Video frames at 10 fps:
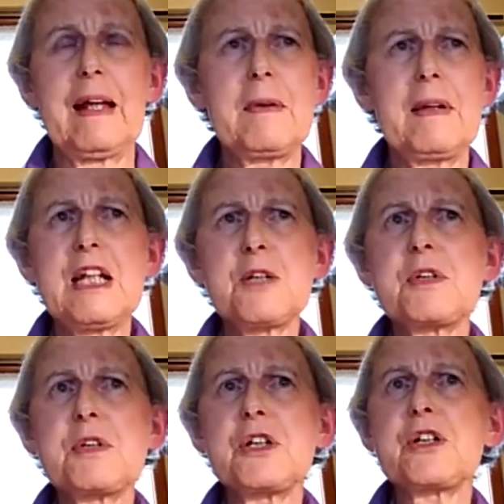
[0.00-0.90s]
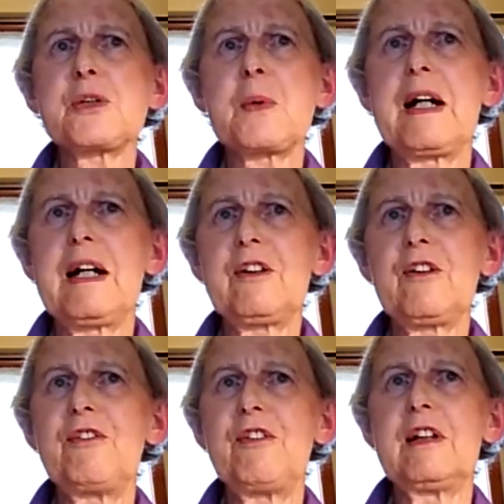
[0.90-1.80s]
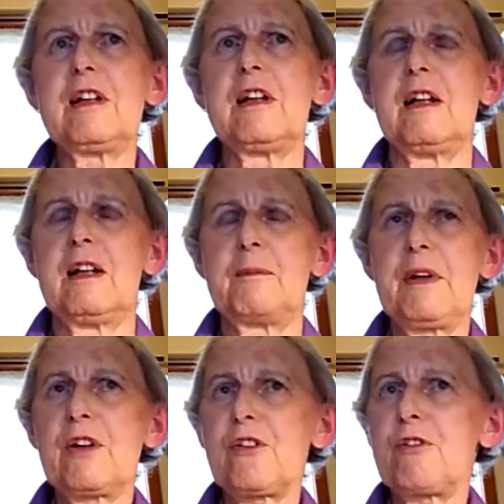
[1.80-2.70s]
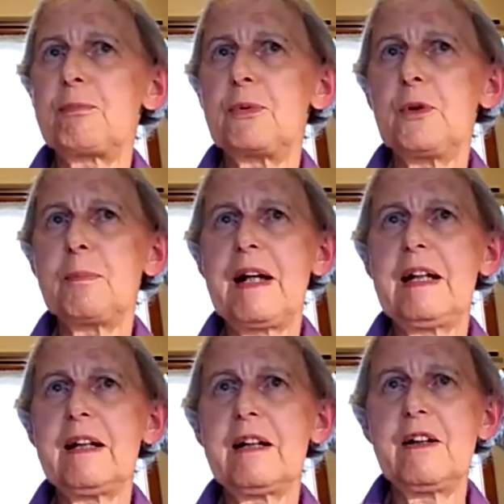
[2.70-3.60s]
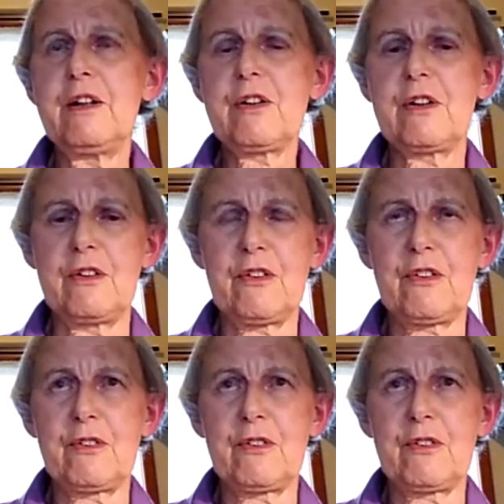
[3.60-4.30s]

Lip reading: But these positions were hard to fill because of poor pay and conditions.